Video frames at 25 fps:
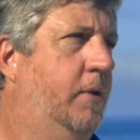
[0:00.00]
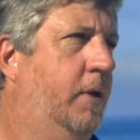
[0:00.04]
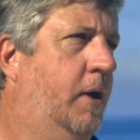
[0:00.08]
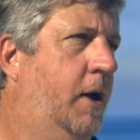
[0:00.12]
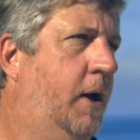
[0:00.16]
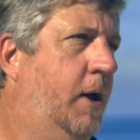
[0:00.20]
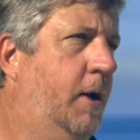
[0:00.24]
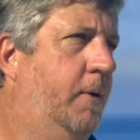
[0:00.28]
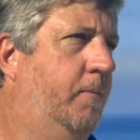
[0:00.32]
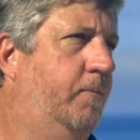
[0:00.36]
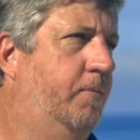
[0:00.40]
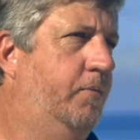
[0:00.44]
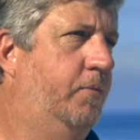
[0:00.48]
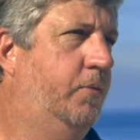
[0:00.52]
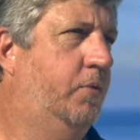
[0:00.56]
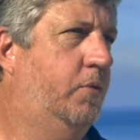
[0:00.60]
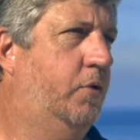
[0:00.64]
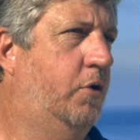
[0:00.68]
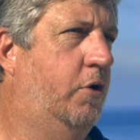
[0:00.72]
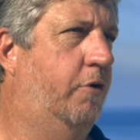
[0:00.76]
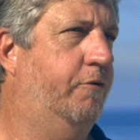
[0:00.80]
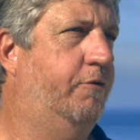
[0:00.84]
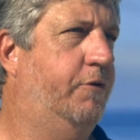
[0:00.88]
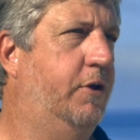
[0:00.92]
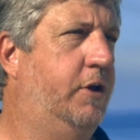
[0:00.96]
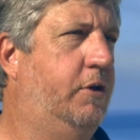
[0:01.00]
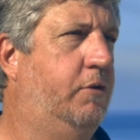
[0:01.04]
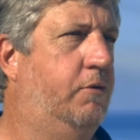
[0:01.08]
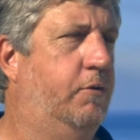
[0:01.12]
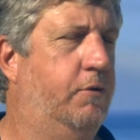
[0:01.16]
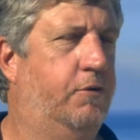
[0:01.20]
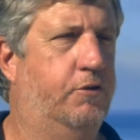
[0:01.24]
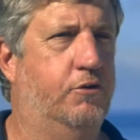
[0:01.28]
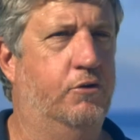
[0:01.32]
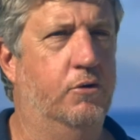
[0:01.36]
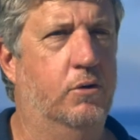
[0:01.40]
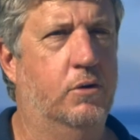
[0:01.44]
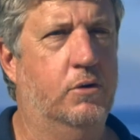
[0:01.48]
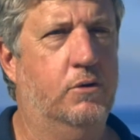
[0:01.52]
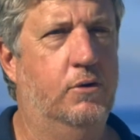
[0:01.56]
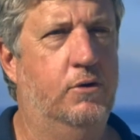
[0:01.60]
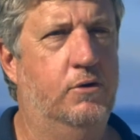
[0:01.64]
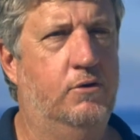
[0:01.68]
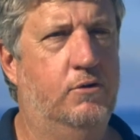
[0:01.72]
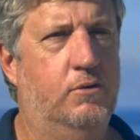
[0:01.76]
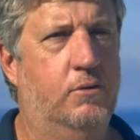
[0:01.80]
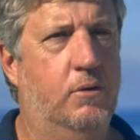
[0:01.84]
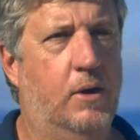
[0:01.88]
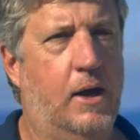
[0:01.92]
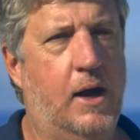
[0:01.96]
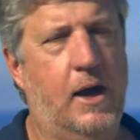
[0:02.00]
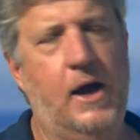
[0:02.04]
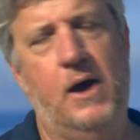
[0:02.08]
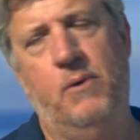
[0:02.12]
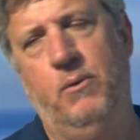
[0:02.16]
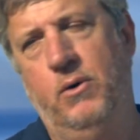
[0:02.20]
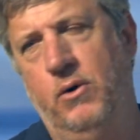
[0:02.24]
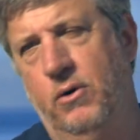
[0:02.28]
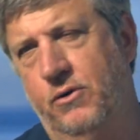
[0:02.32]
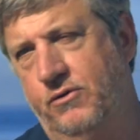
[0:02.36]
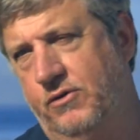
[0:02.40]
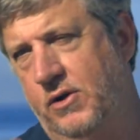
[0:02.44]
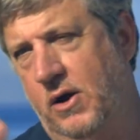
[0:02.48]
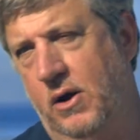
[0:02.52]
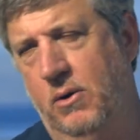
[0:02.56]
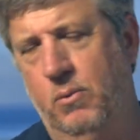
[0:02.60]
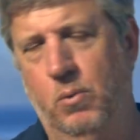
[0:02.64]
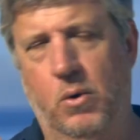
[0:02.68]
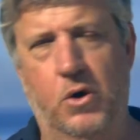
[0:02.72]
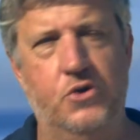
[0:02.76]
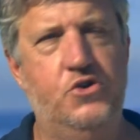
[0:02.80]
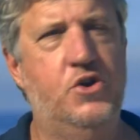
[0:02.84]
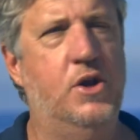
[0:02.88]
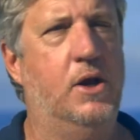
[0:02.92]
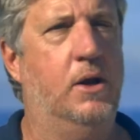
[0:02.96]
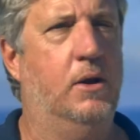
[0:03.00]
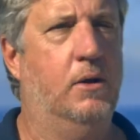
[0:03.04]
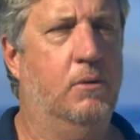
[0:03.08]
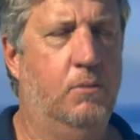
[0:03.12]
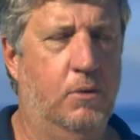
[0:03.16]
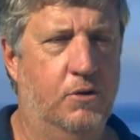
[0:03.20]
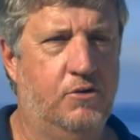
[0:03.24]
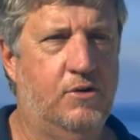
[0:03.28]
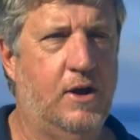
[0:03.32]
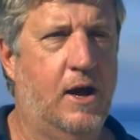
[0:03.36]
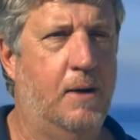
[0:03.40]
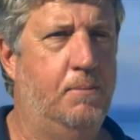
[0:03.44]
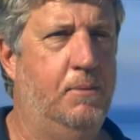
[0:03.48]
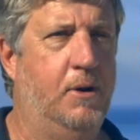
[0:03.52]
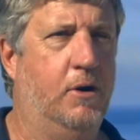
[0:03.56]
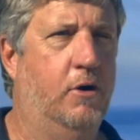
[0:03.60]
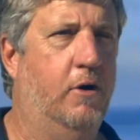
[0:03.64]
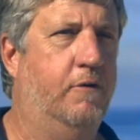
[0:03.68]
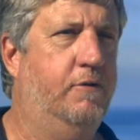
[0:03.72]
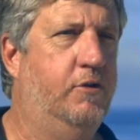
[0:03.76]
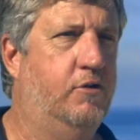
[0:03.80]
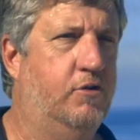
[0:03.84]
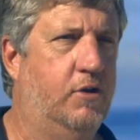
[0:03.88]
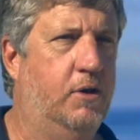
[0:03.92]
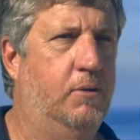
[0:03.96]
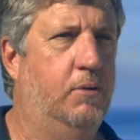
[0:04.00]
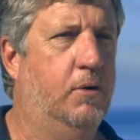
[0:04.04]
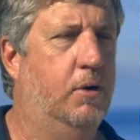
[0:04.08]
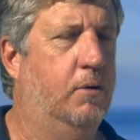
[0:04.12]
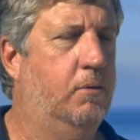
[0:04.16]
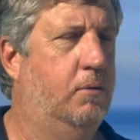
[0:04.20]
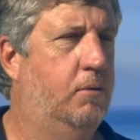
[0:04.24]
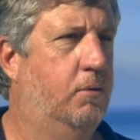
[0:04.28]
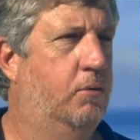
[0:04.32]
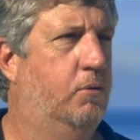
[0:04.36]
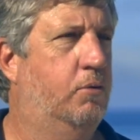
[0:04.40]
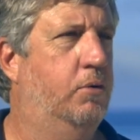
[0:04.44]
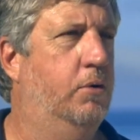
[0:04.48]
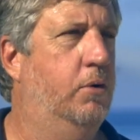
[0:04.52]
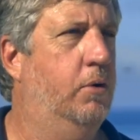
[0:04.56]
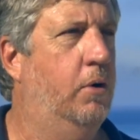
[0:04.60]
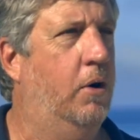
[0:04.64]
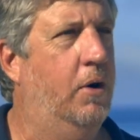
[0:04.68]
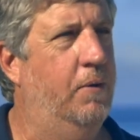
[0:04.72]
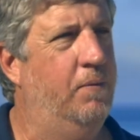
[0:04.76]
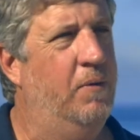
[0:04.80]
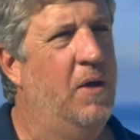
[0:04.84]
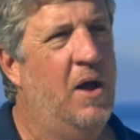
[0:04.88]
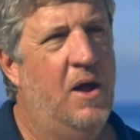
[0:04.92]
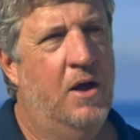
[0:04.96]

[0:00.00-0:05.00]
um, conflict with snorkelers. Uh, we're also watching what's happening, obviously. We've got crew on.